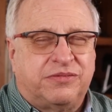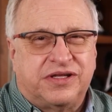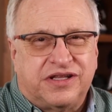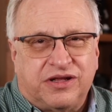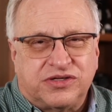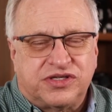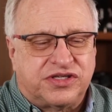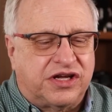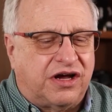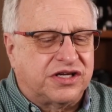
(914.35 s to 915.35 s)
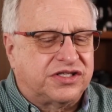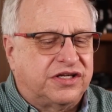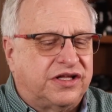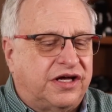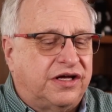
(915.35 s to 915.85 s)
But those usually cost you,
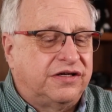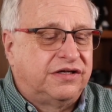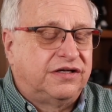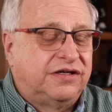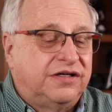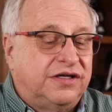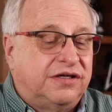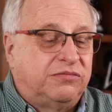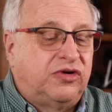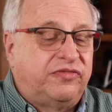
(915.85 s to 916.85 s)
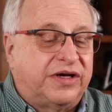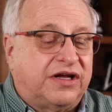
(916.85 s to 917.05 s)
the movement